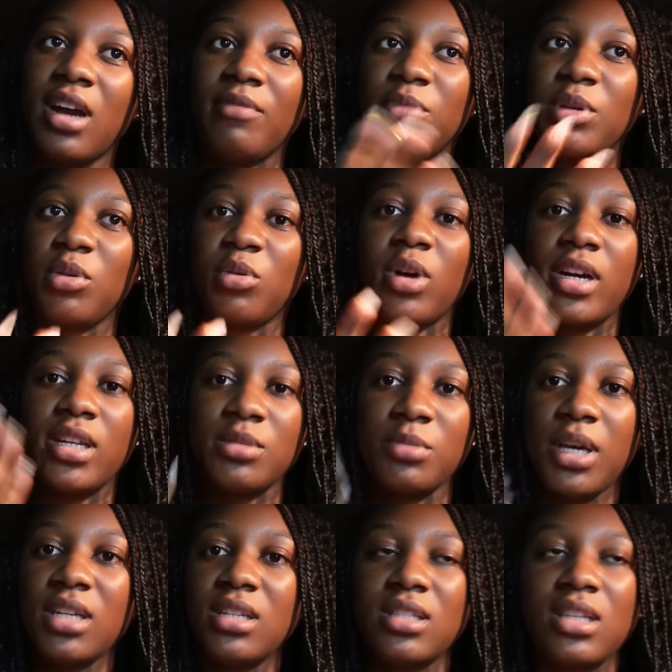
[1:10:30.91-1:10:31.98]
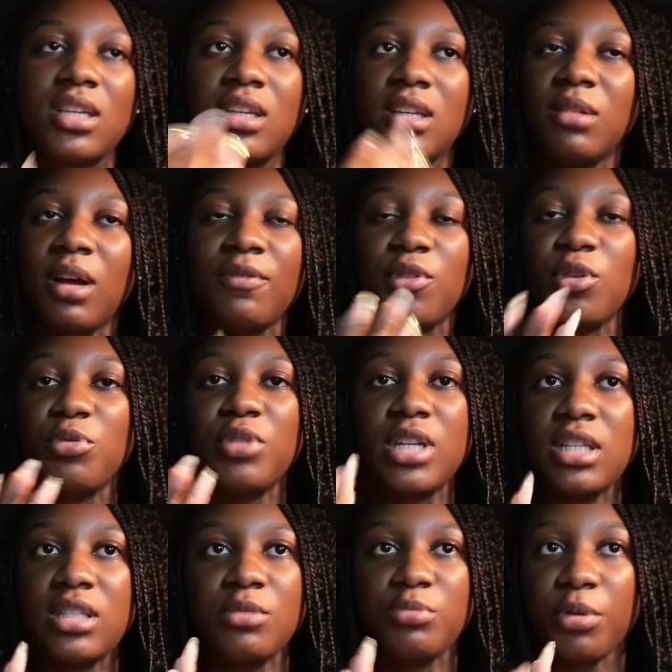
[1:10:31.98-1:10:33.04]
I've been quiet. My head is aching. I've not really
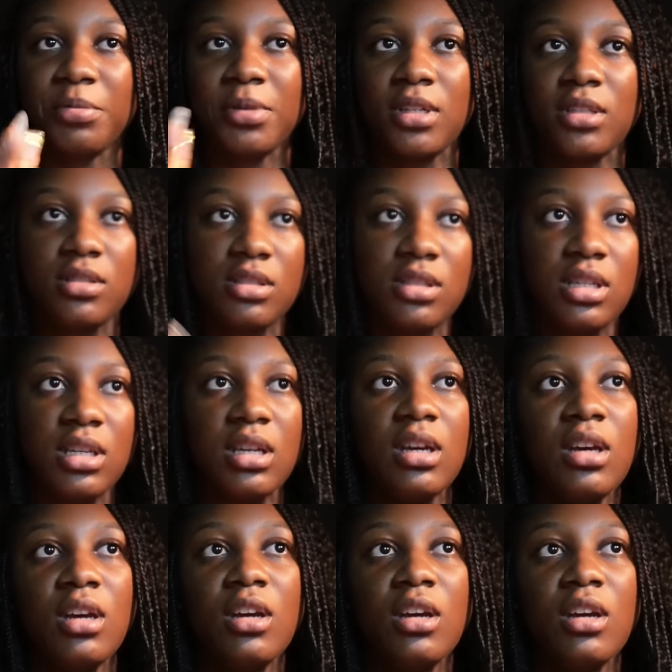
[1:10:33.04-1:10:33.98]
eating properly today,